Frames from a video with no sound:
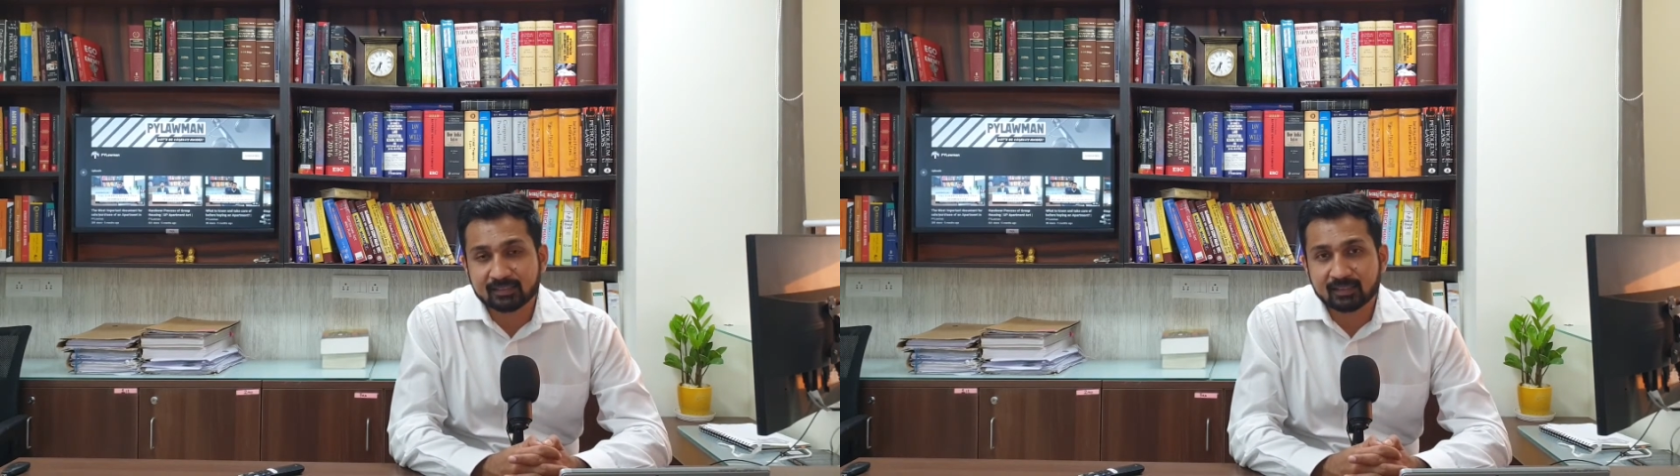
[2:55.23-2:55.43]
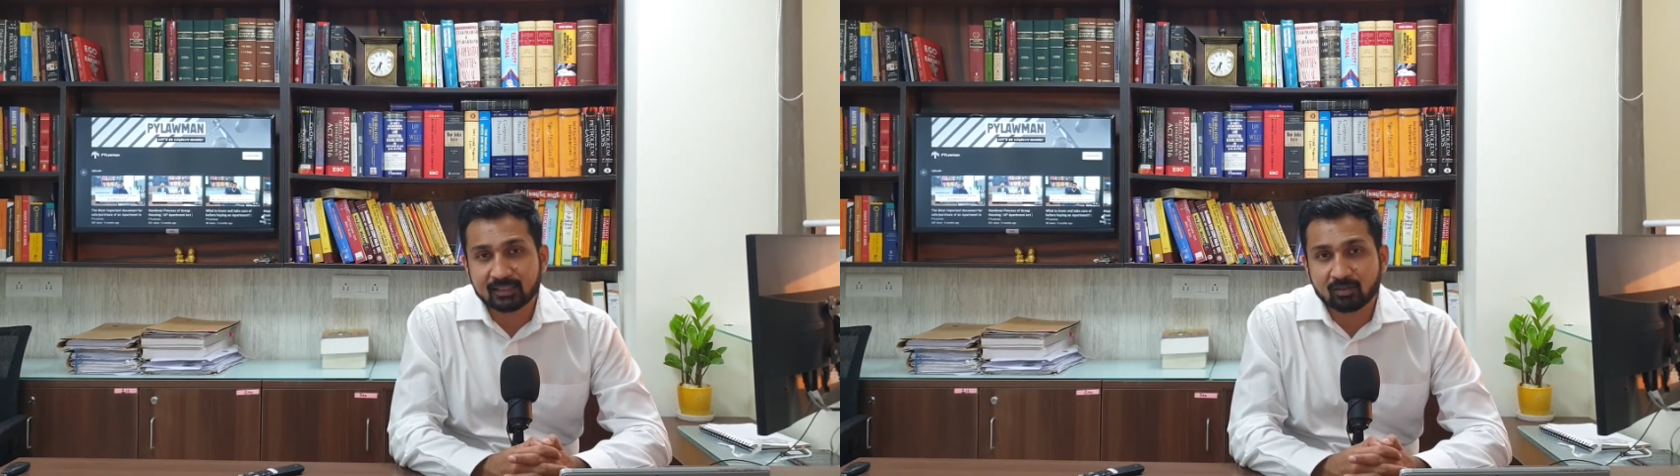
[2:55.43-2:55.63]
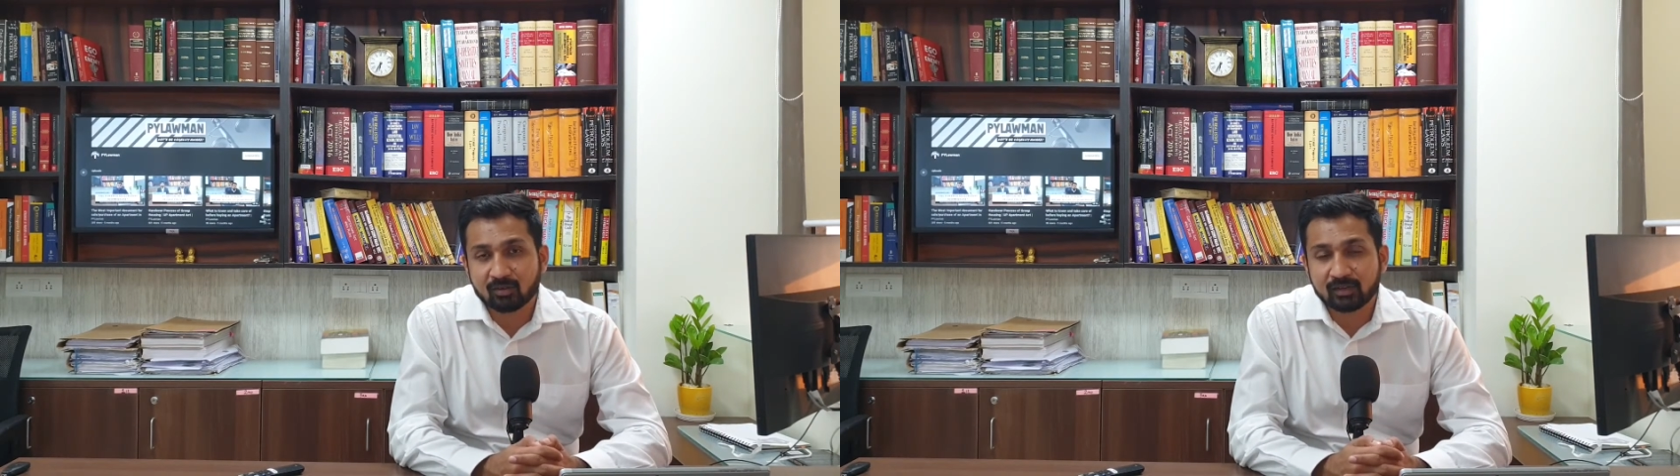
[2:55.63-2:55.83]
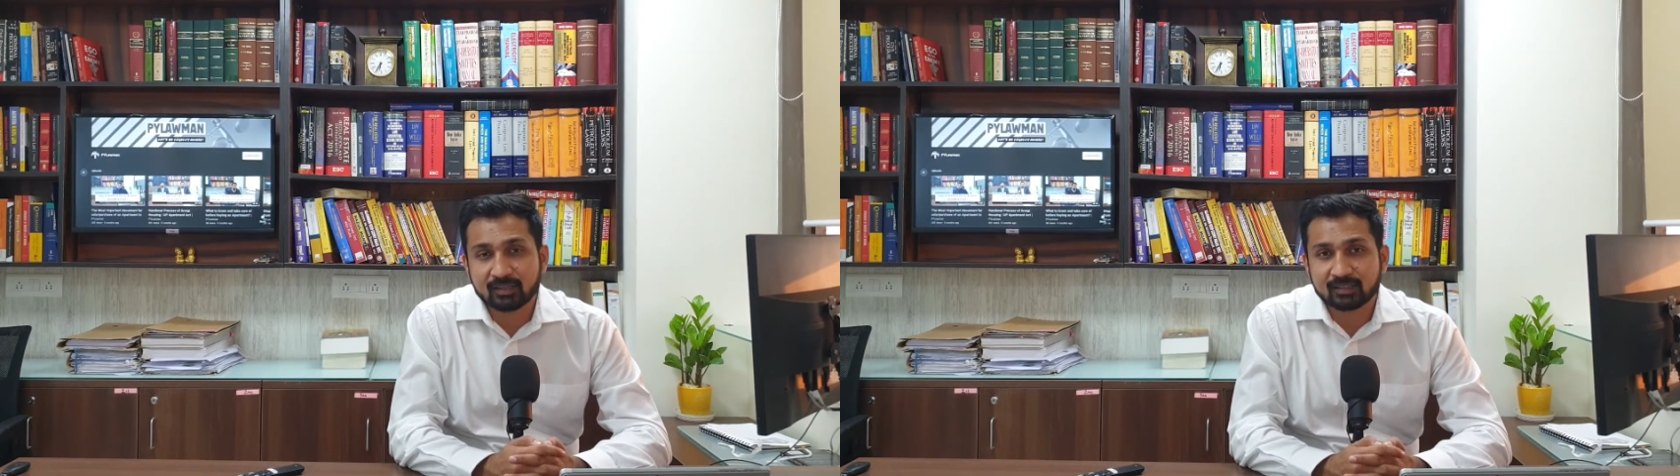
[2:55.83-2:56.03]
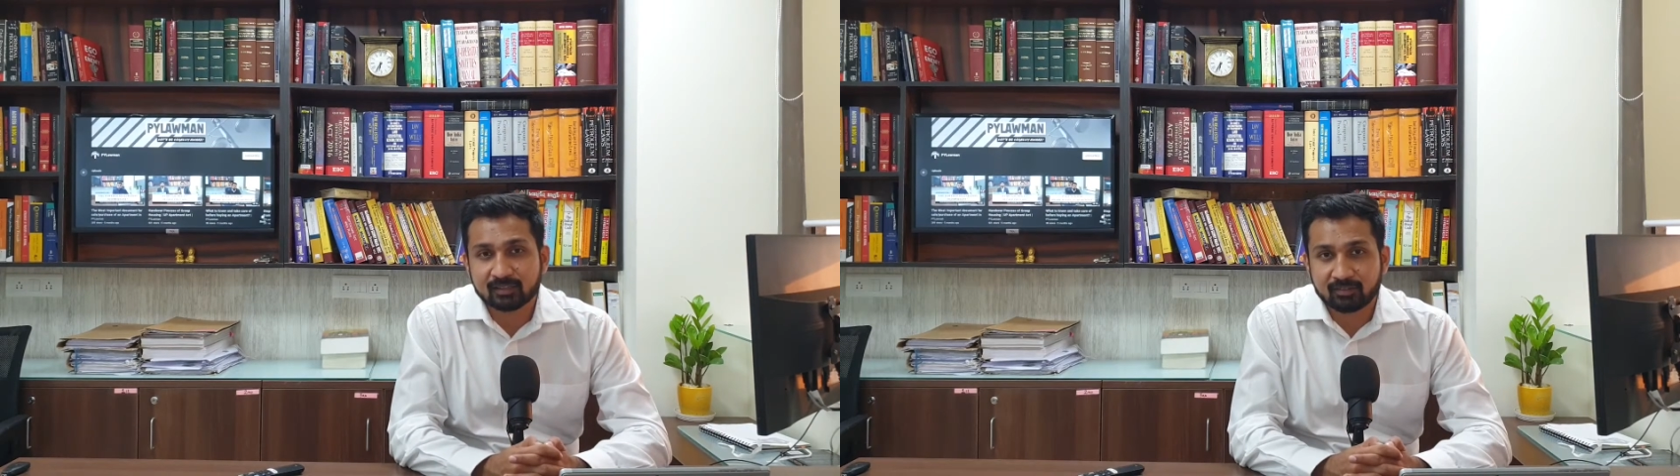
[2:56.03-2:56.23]
done
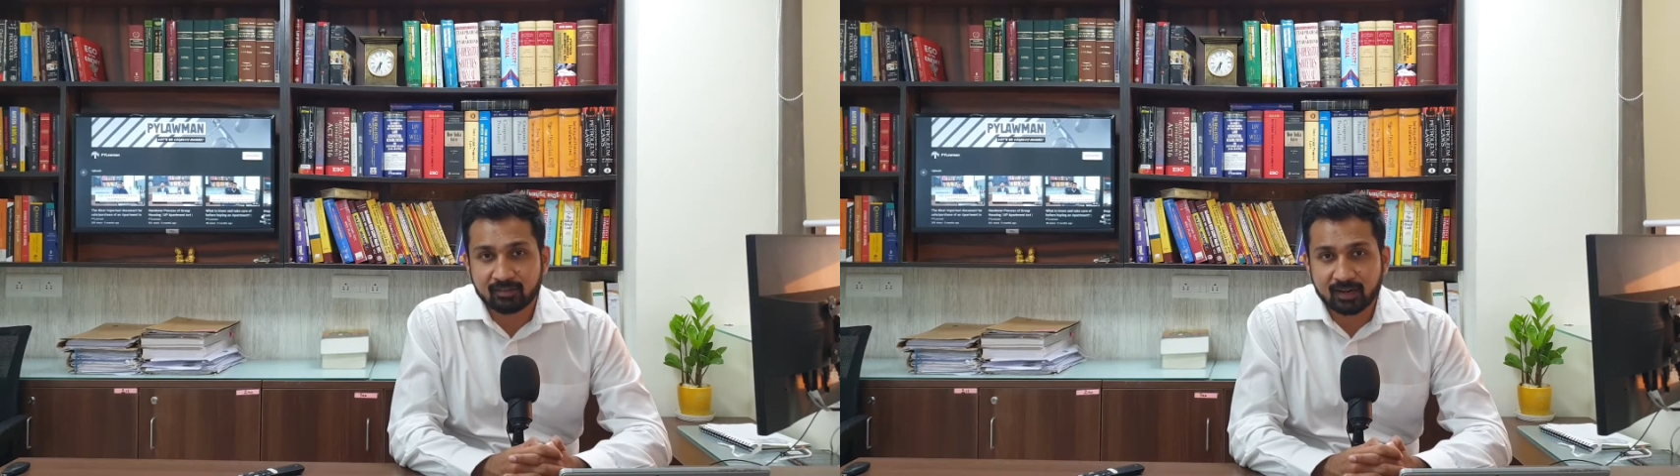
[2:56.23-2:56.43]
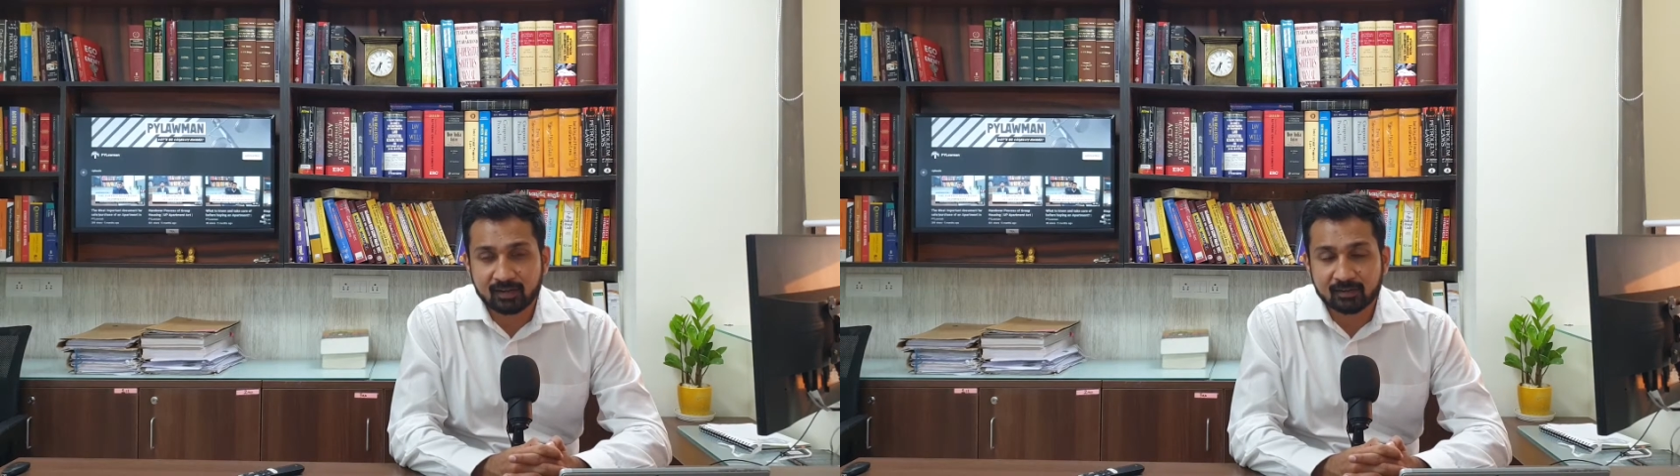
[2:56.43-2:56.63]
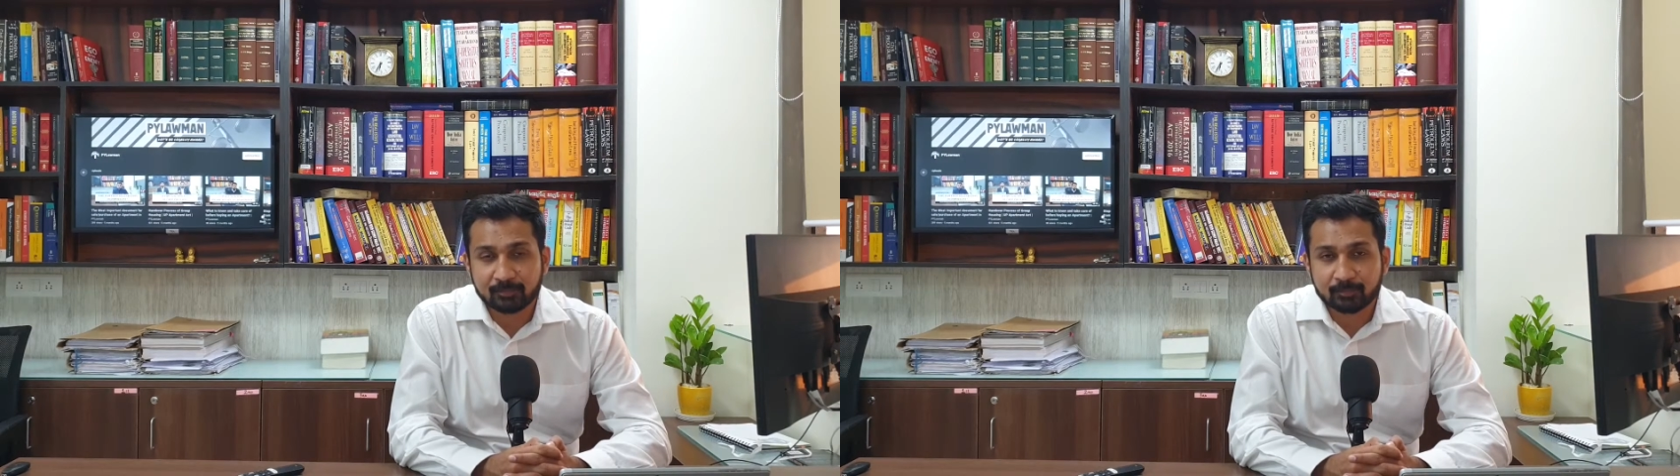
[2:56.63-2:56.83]
only in the trial.